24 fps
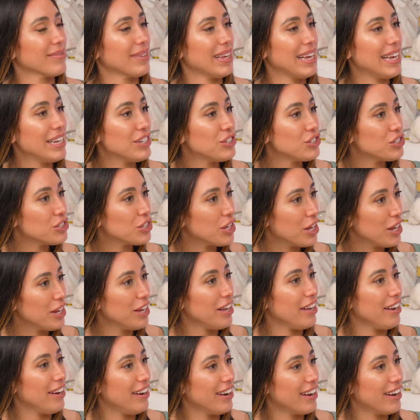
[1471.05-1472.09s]
It
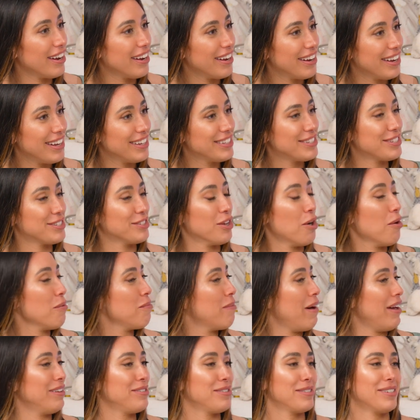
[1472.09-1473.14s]
should. It's so
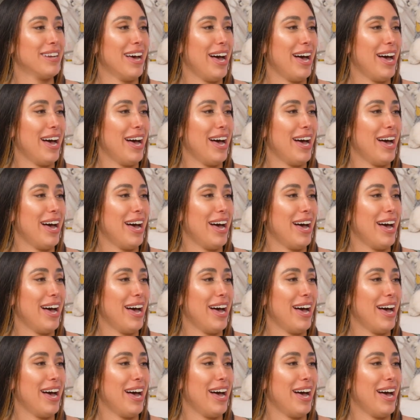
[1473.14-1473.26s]
messed